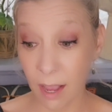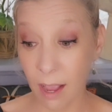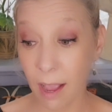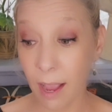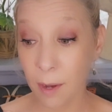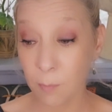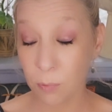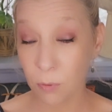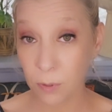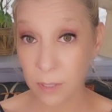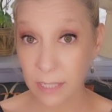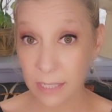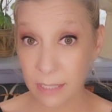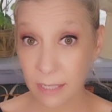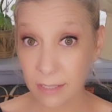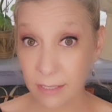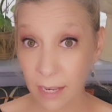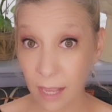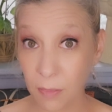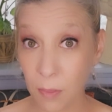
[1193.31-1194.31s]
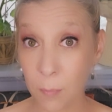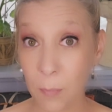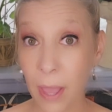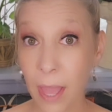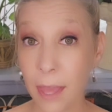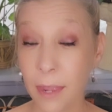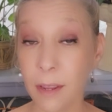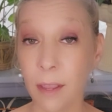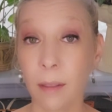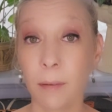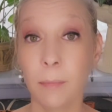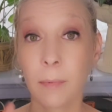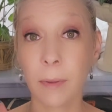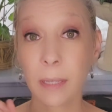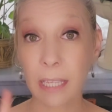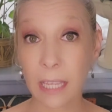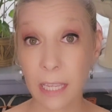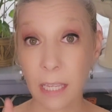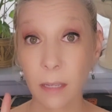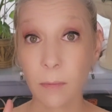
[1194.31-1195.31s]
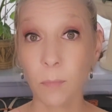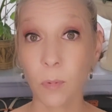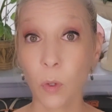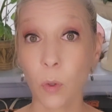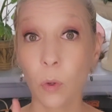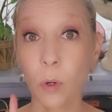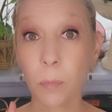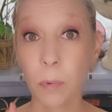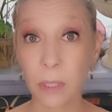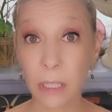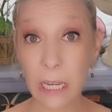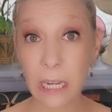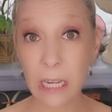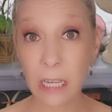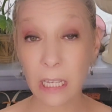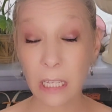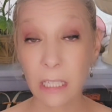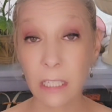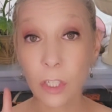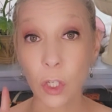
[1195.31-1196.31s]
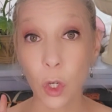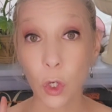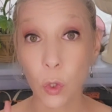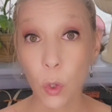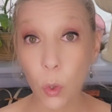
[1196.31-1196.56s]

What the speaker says: High Priestess on the bottom. Keep your plans